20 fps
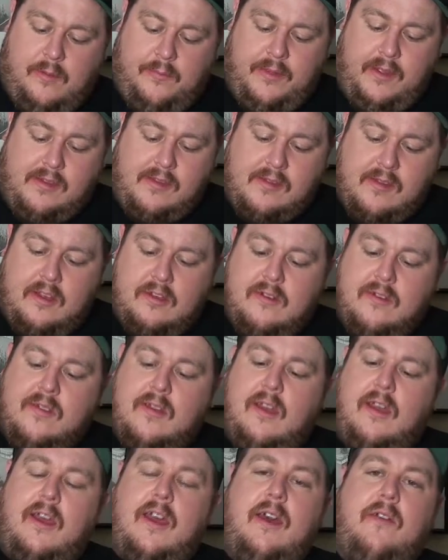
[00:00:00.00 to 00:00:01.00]
This is
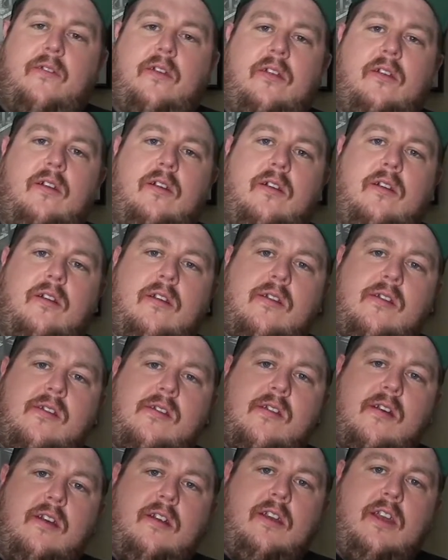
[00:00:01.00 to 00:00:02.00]
interesting. I have a little
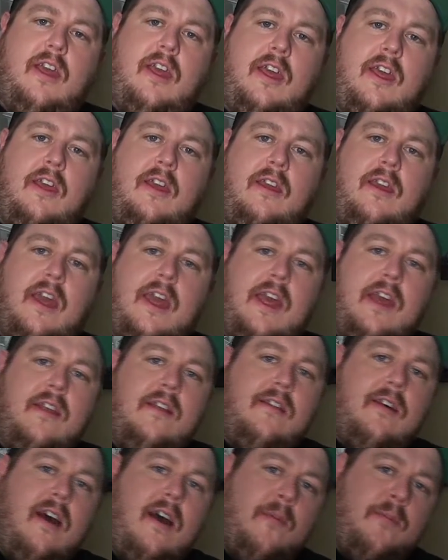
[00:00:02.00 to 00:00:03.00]
Sun King
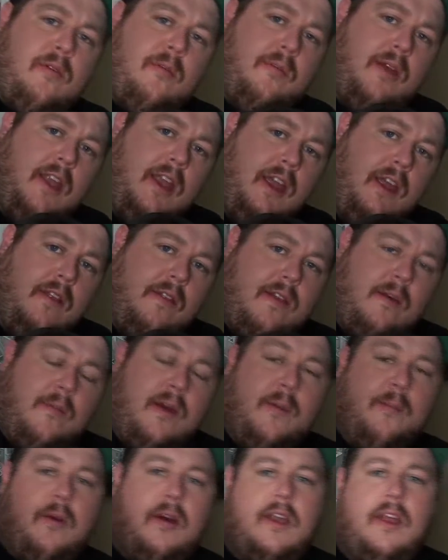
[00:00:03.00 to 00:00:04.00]
can topper mini that
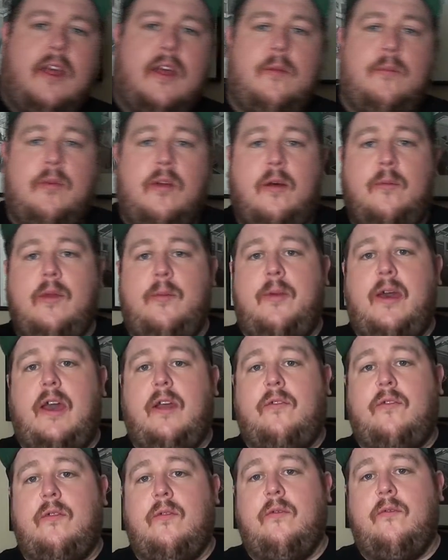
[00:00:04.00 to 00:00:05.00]
my buddy had brought me
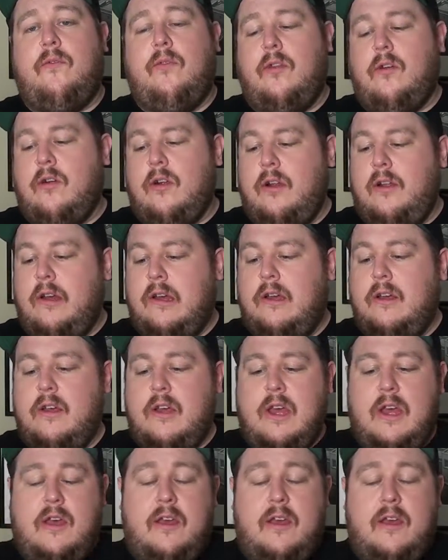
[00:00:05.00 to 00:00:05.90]
back from Florida